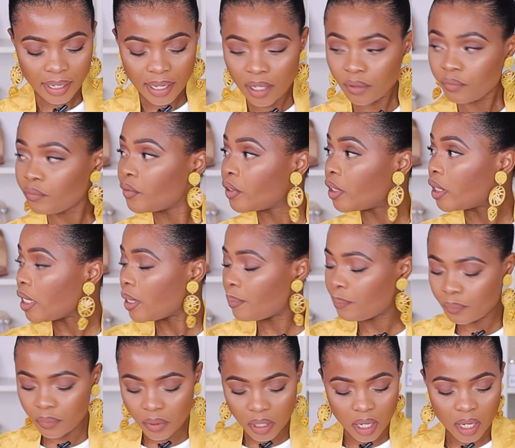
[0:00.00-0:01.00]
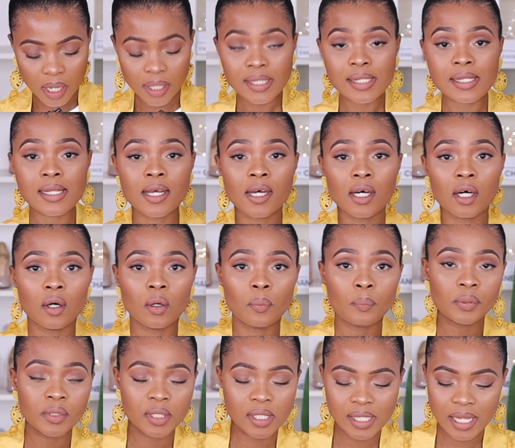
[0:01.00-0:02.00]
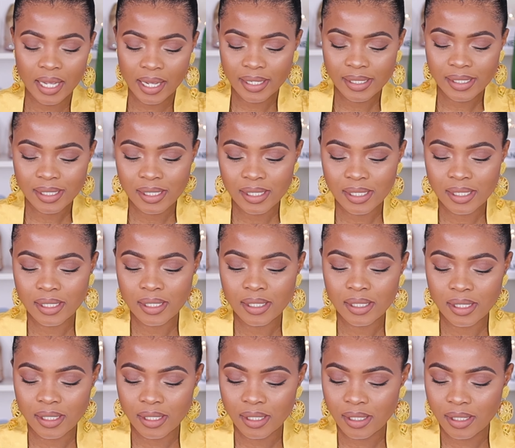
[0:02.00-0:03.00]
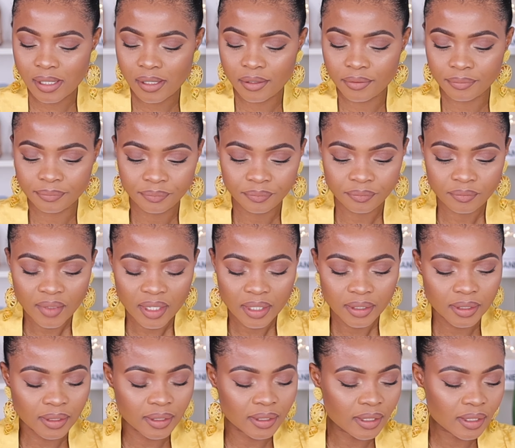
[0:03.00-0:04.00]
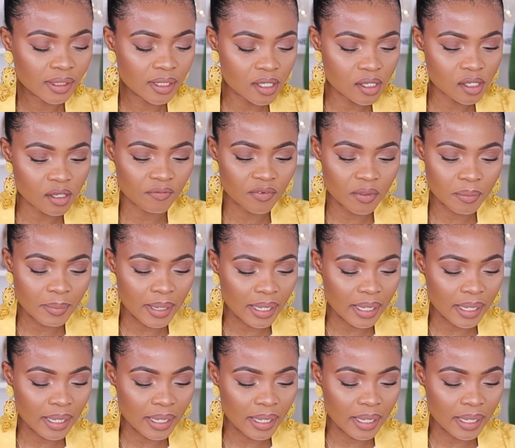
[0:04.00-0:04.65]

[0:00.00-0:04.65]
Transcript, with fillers: I can't really uh, tell precisely the the details of the